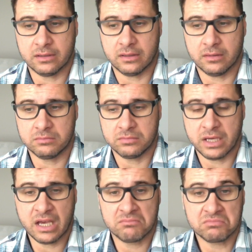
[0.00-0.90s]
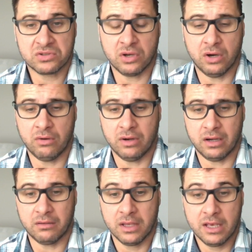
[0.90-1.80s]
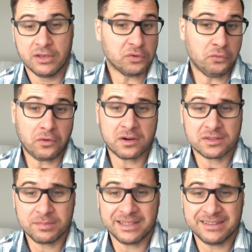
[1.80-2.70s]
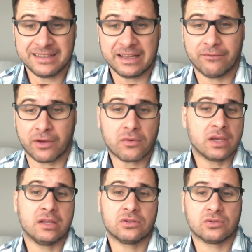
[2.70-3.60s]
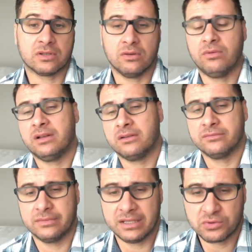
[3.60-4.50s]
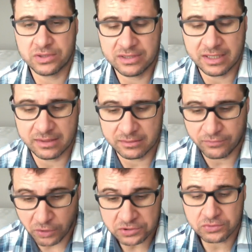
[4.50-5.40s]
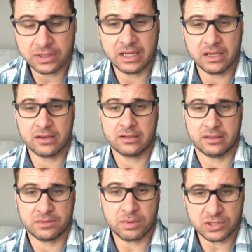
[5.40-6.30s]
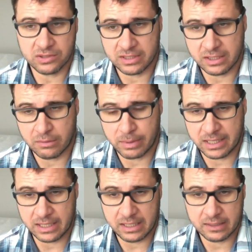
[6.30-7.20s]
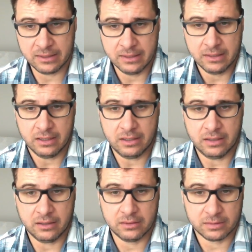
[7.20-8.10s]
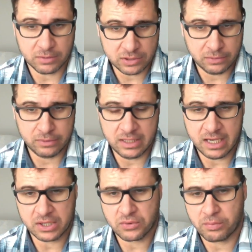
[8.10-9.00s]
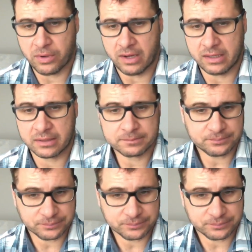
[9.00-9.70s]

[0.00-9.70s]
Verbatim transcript: um, yeah, so uh, so far it's been very inter- well interesting, frustrating, especially at the beginning, uh, especially with the hydroponic.